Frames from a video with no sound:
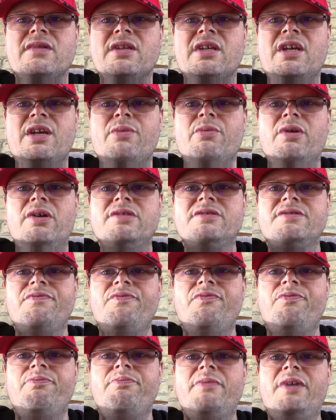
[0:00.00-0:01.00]
Keep
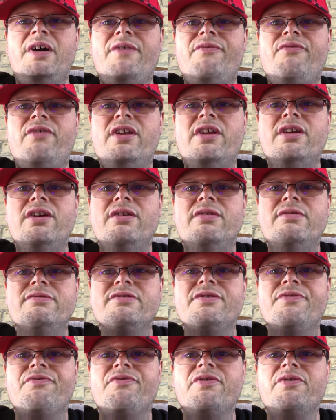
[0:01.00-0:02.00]
watching my
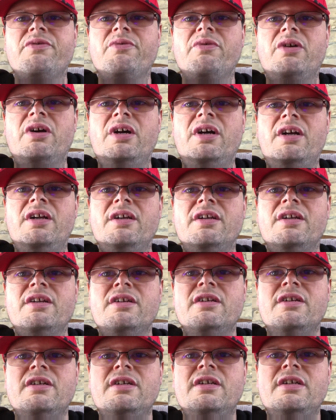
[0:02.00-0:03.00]
videos if you want.
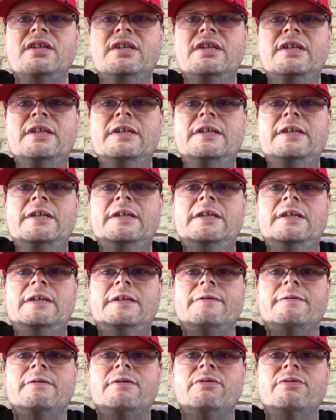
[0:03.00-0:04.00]

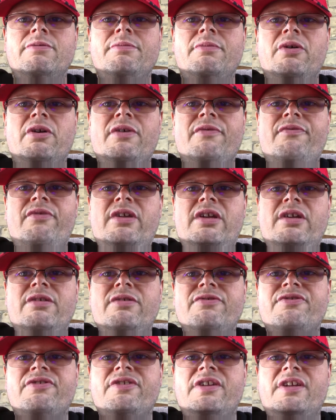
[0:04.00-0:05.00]
Doing more
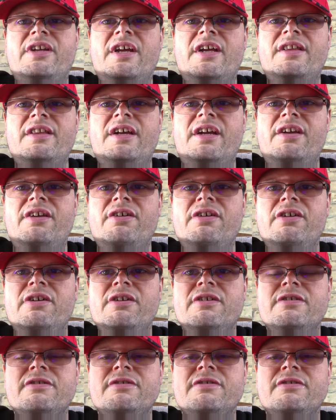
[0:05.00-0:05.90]
videos today later.